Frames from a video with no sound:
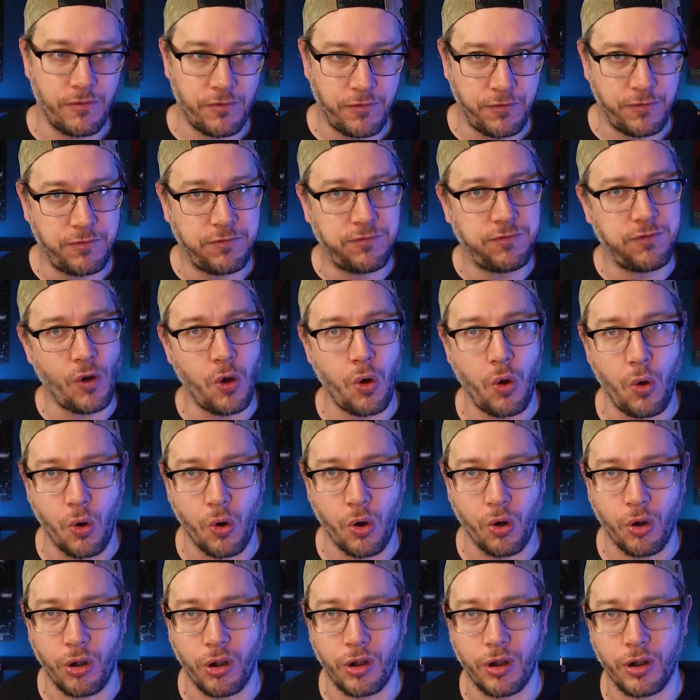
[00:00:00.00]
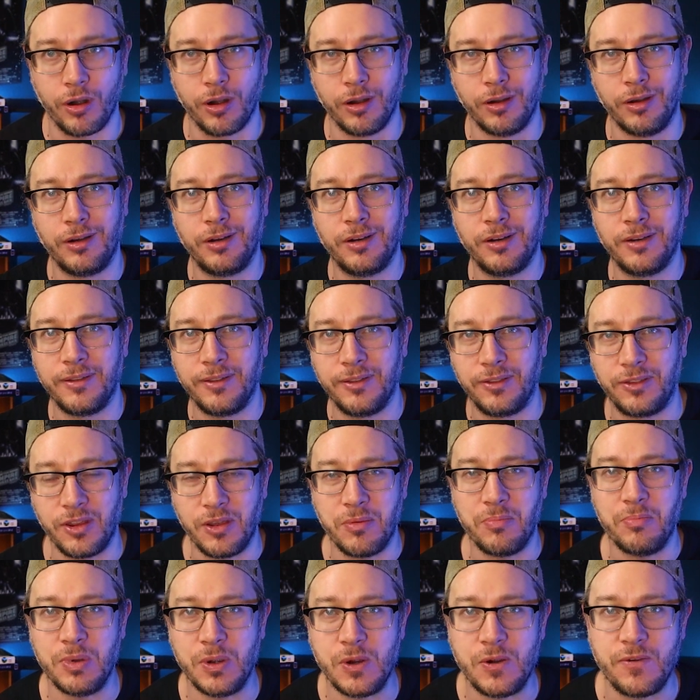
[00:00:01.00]
for
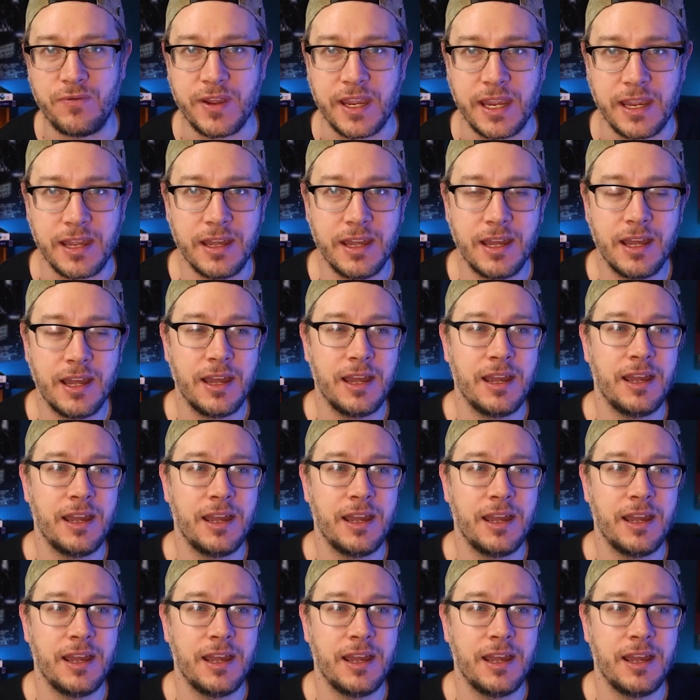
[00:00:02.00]
the movie.